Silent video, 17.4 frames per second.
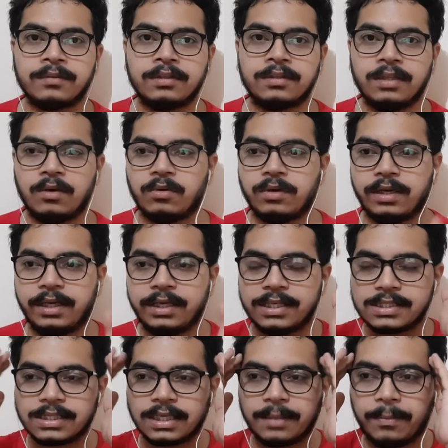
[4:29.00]
Now it
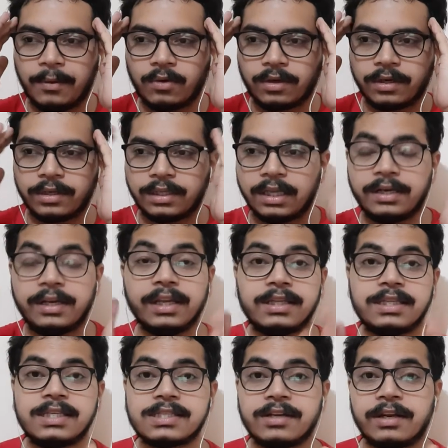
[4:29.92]
is about
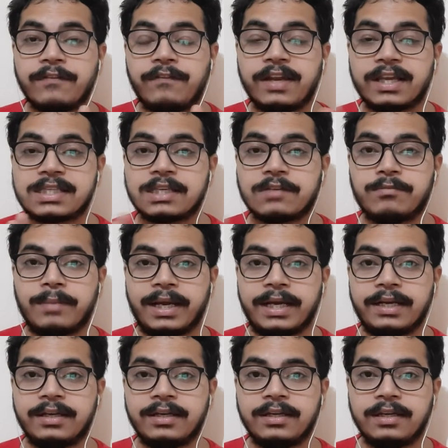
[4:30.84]
this reflexive
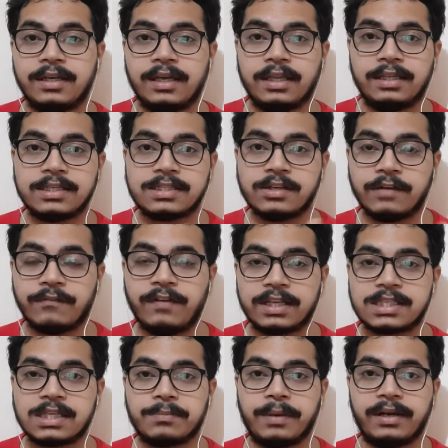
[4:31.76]
mind. This
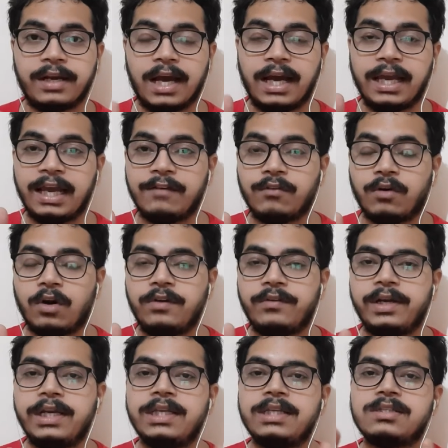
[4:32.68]
reflexive mind, I have
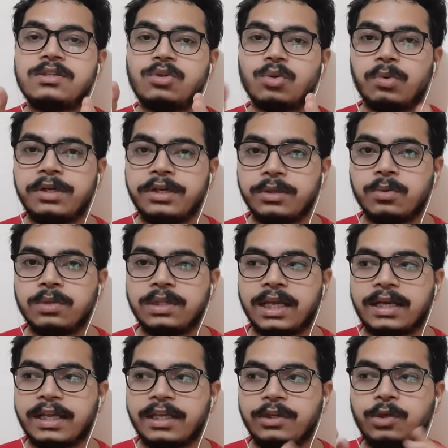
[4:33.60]
already told you
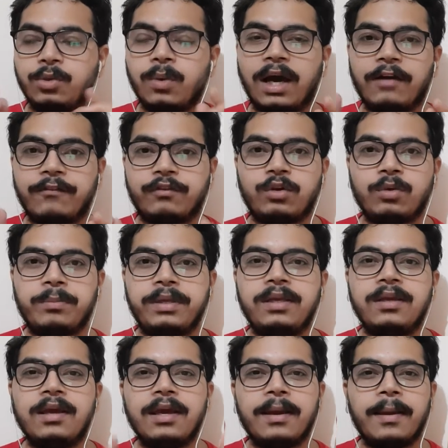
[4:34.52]
that you have to
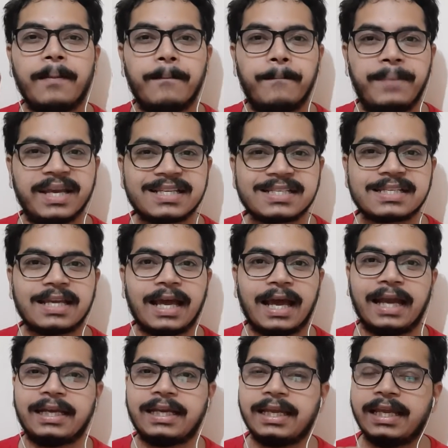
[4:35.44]
be best
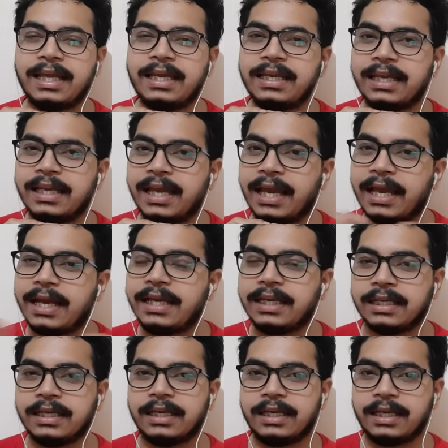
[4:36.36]
at
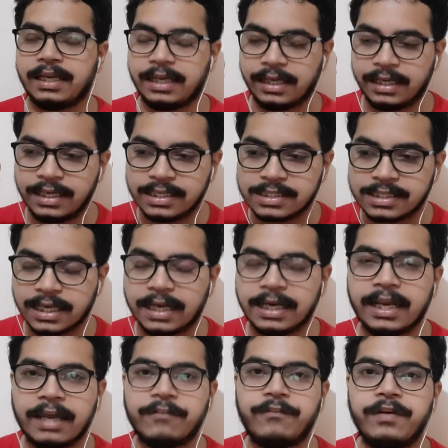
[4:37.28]
each
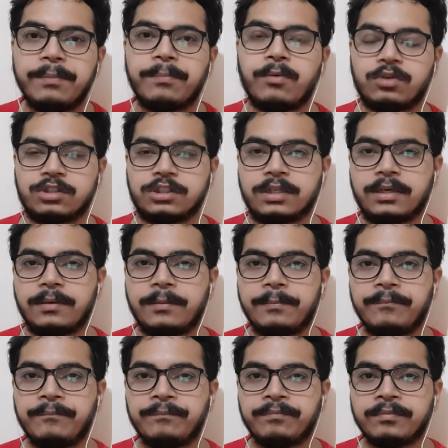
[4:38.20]
and every portion,
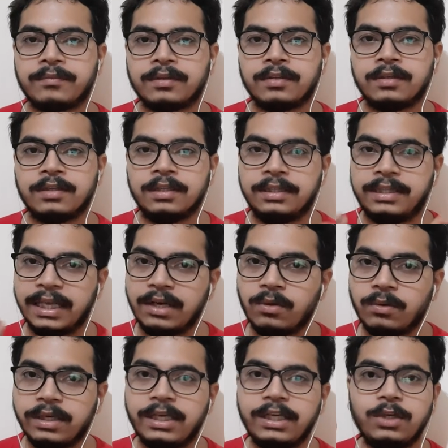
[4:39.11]
then
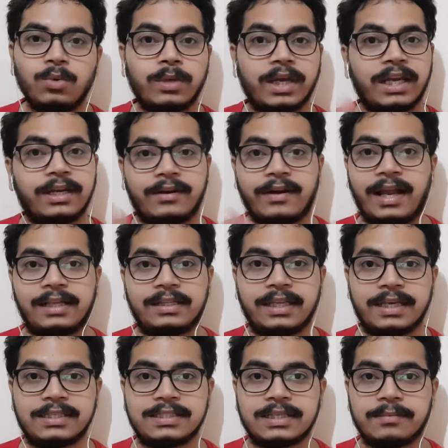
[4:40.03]
only you can crack the
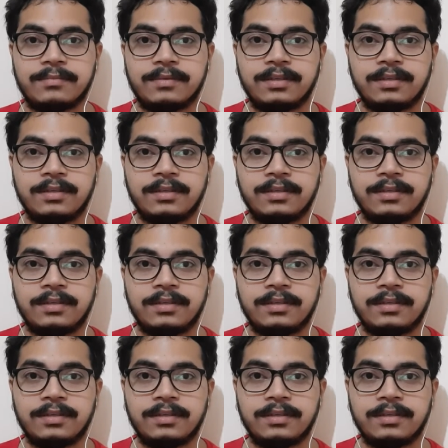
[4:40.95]
exam.